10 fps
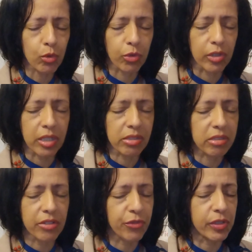do things
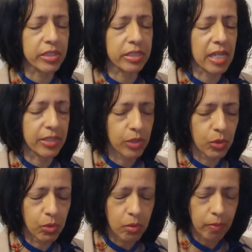different than
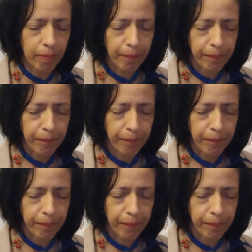you